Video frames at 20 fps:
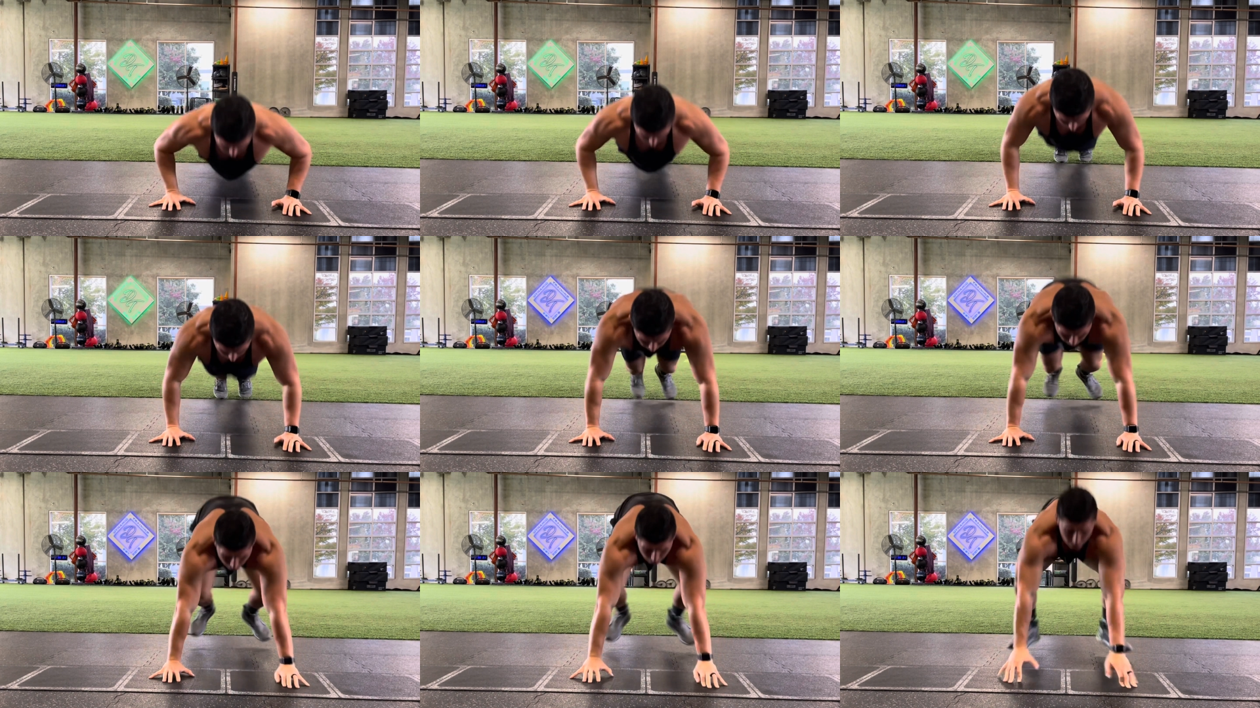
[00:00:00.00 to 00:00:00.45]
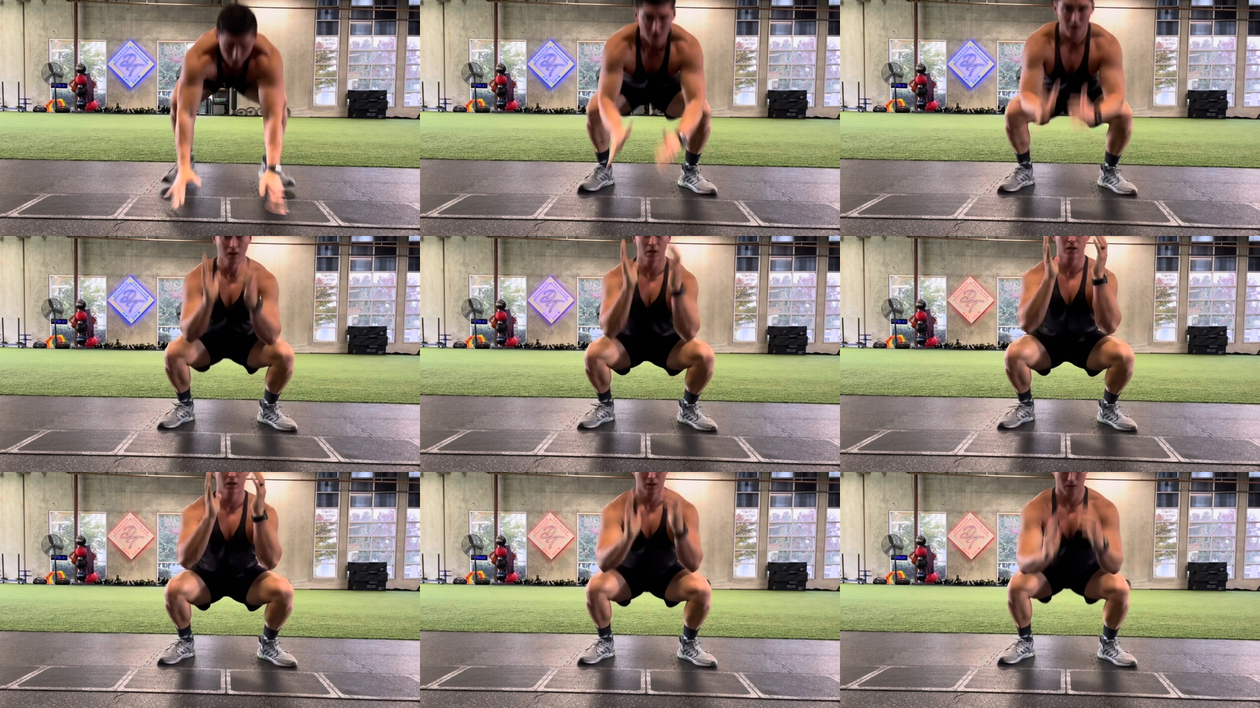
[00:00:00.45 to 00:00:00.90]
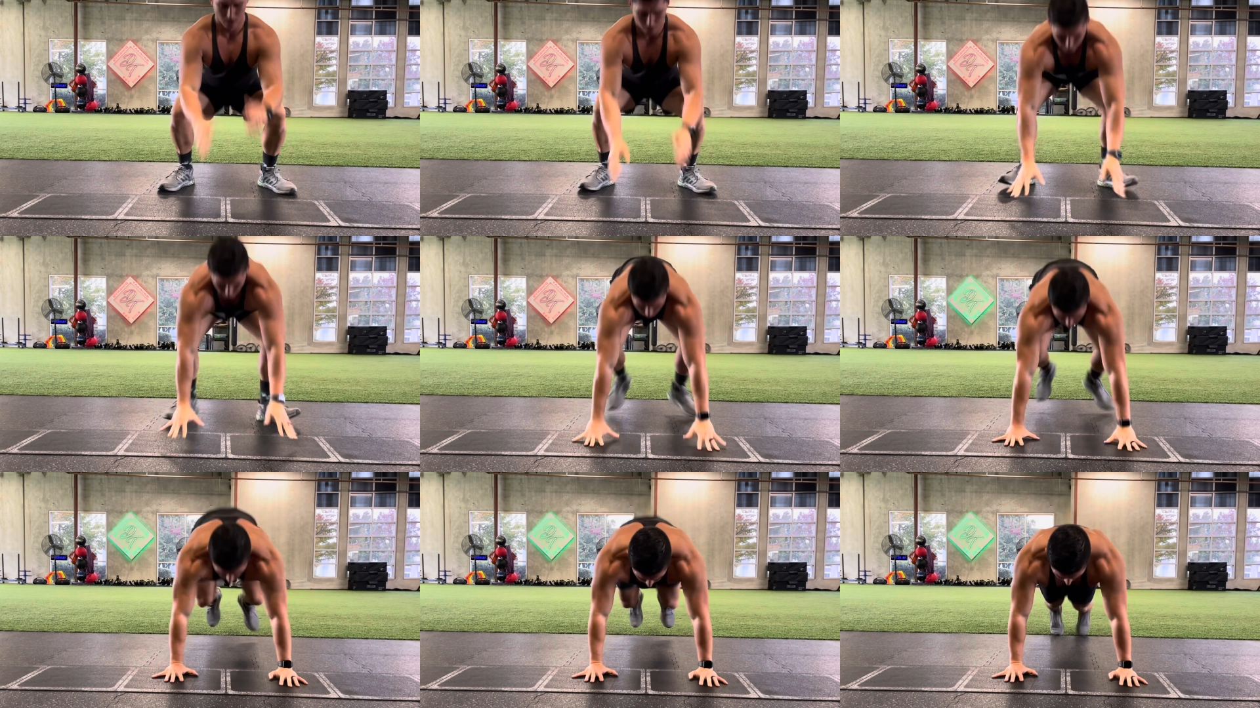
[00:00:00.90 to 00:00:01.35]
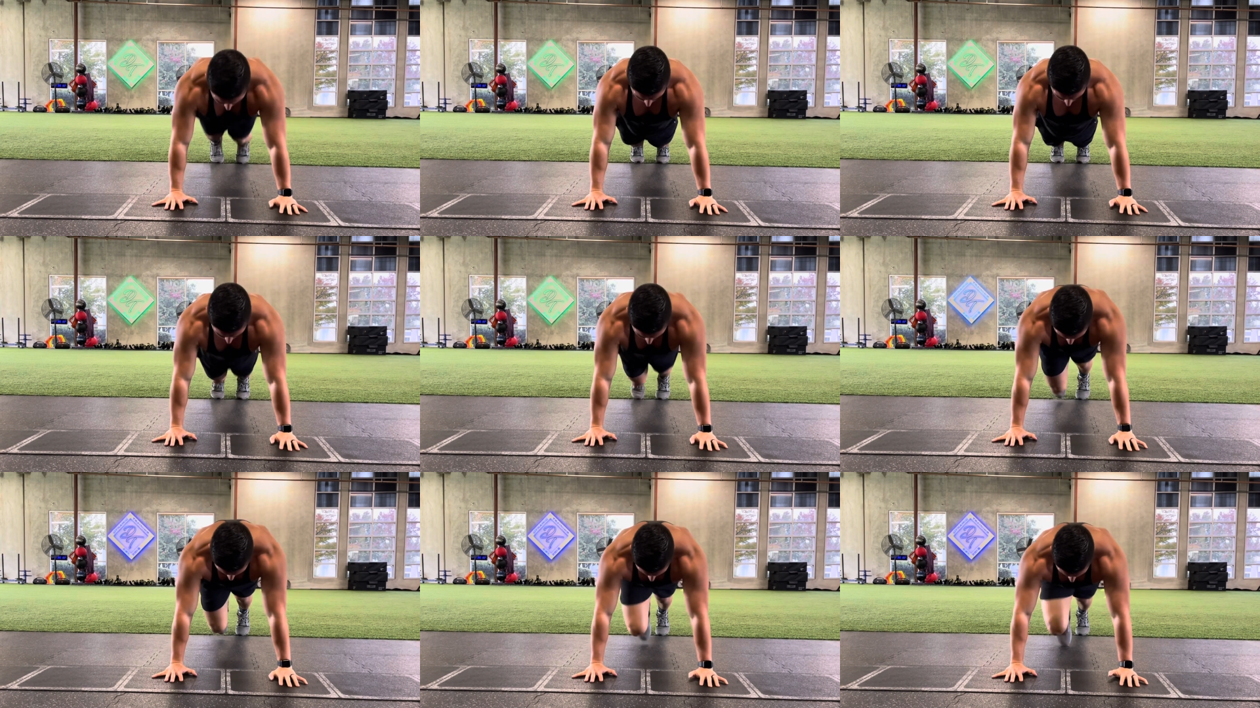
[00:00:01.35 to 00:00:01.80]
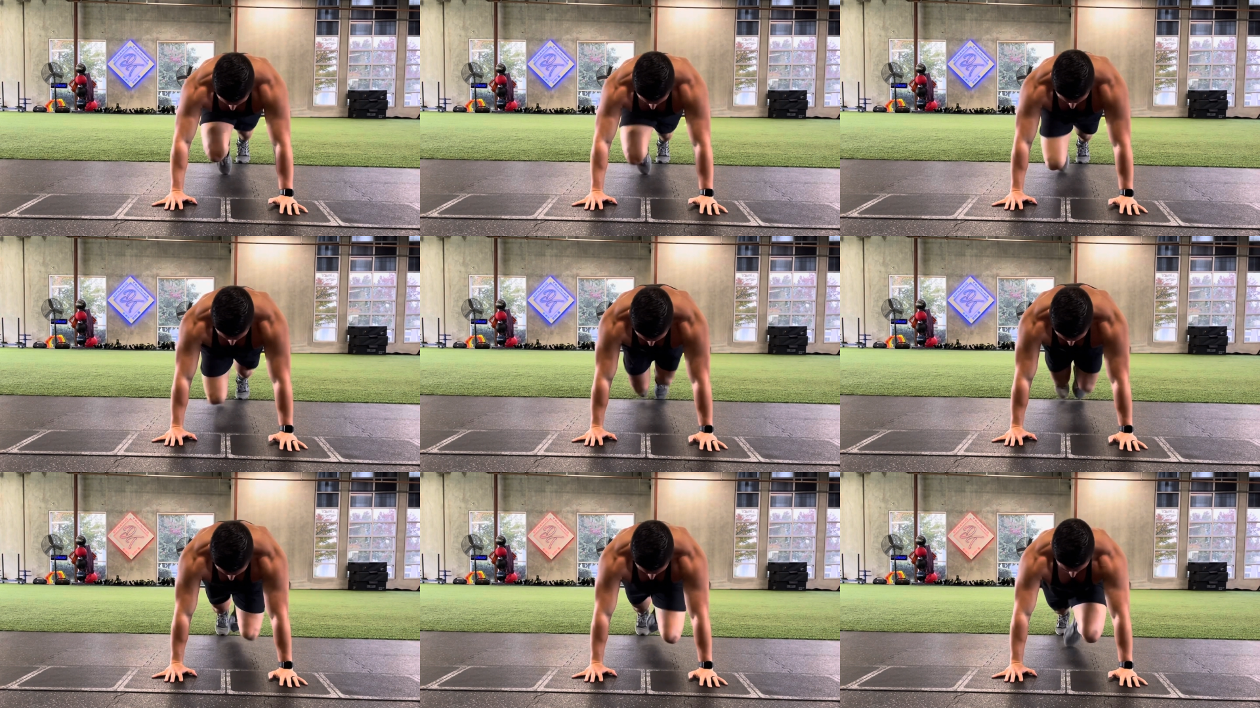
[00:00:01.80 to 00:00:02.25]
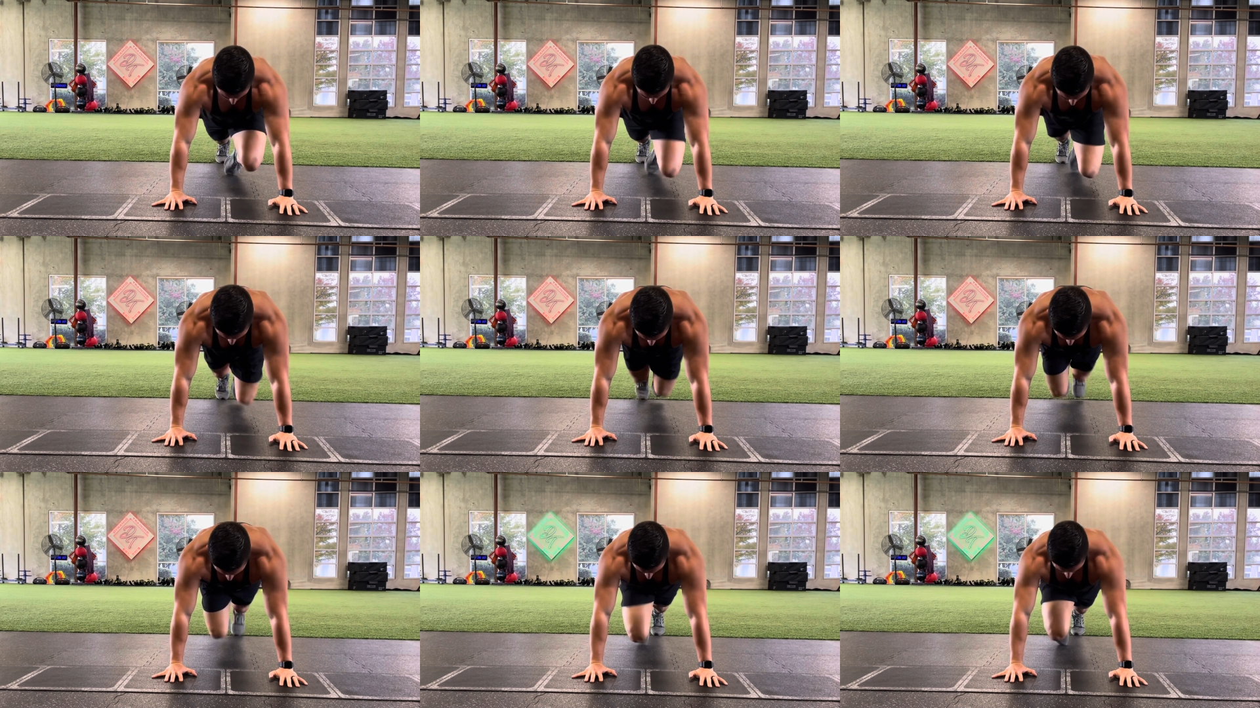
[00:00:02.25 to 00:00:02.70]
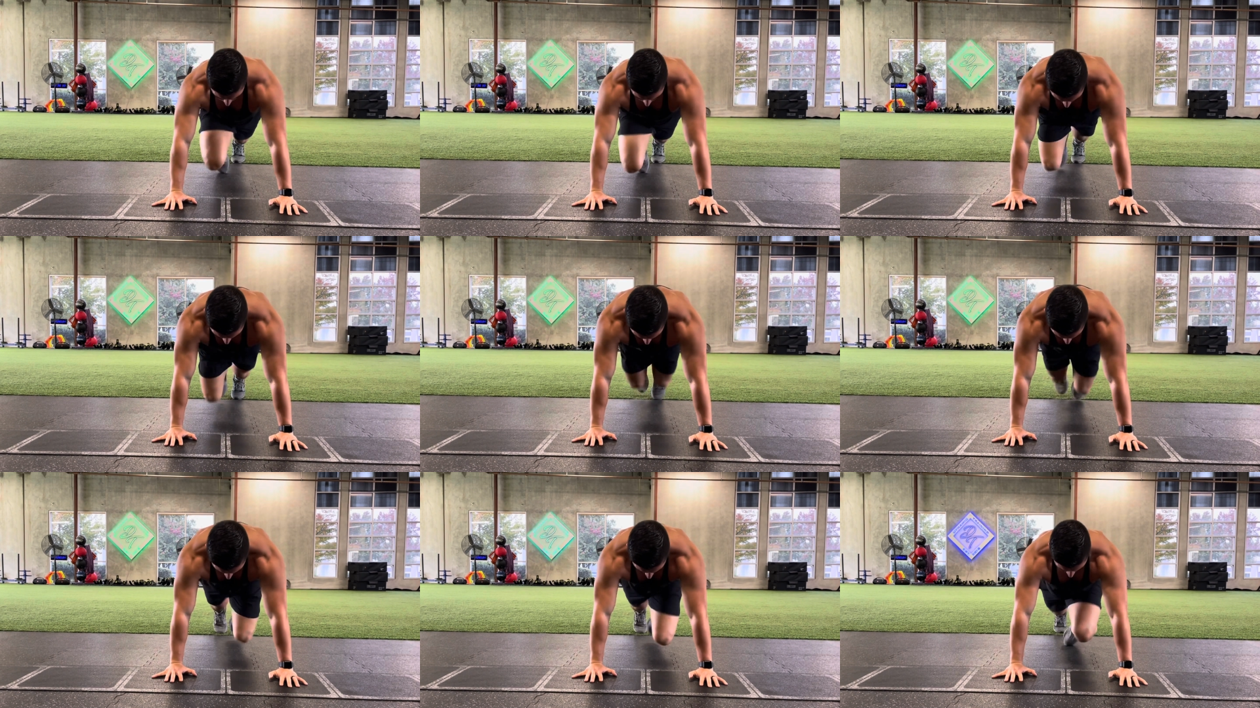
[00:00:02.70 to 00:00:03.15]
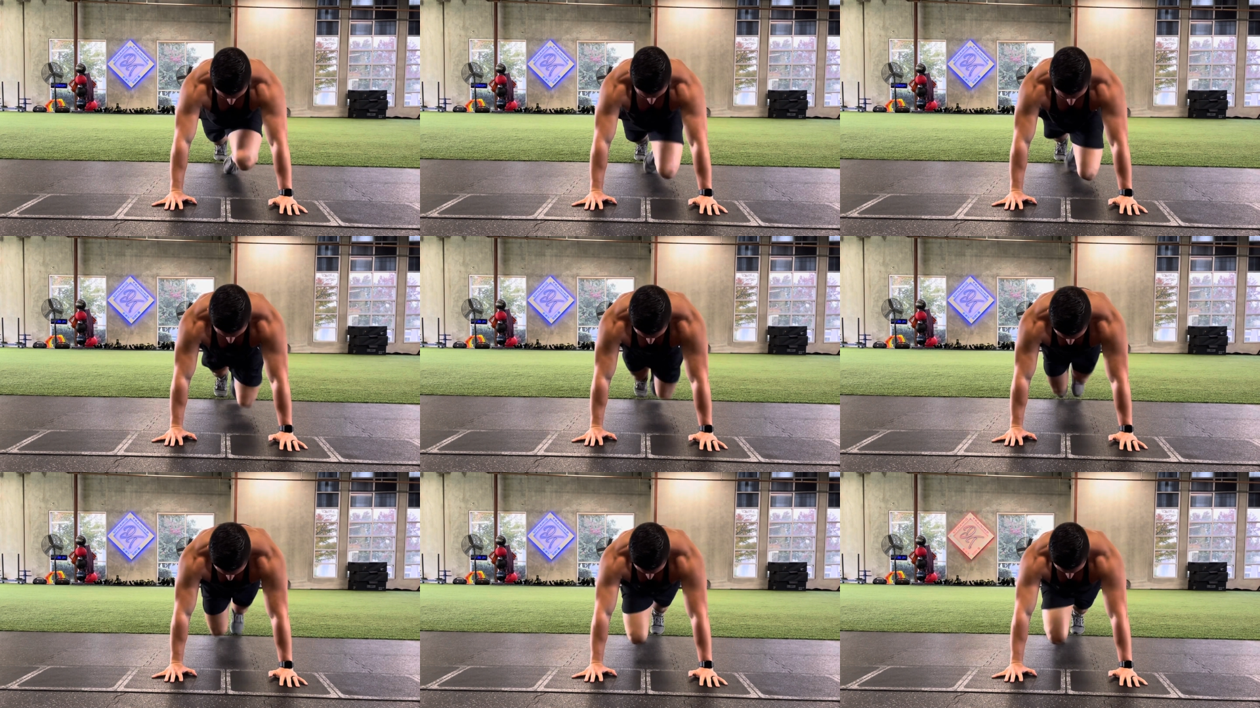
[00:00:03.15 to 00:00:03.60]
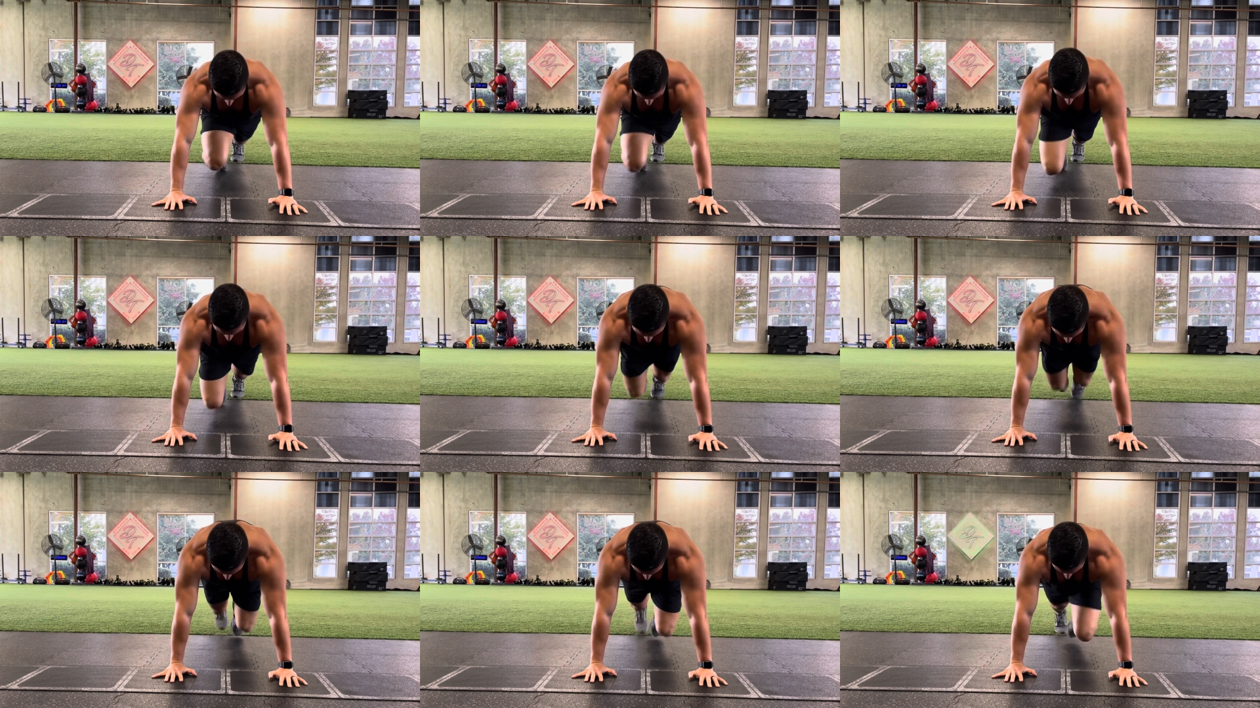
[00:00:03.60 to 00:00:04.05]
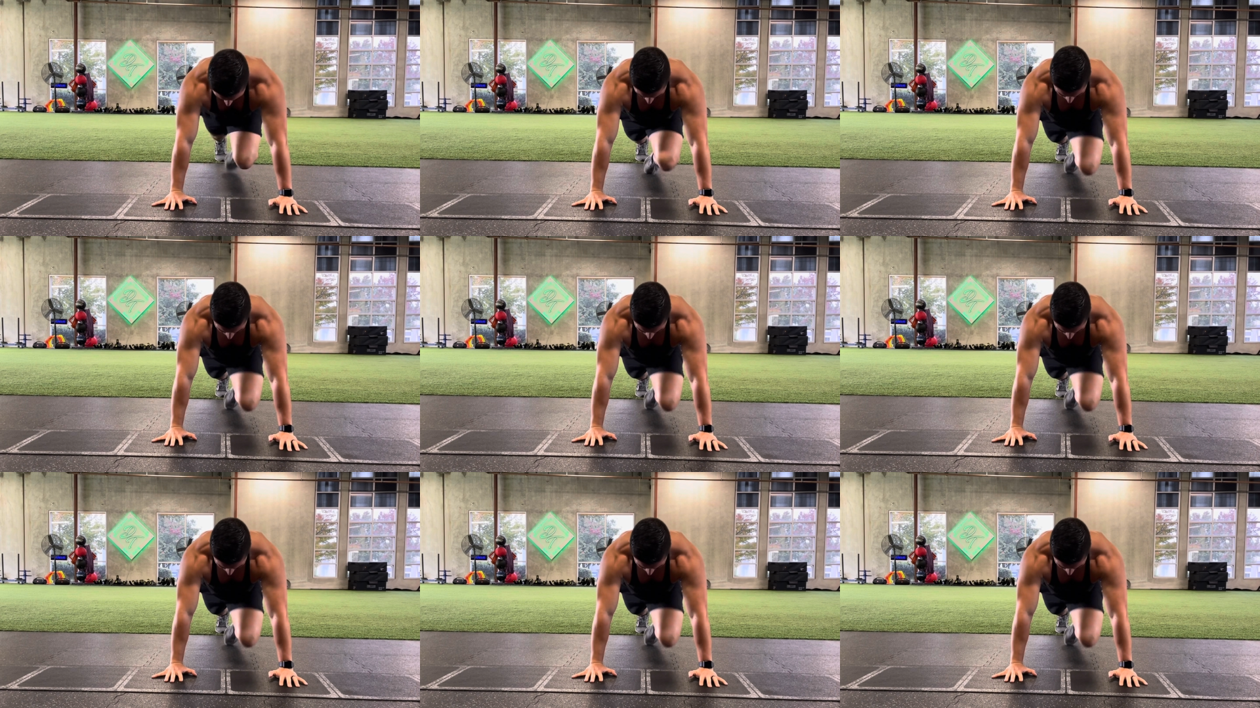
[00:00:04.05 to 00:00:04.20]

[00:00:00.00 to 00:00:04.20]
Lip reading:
No face is visible, so there are no lips to read.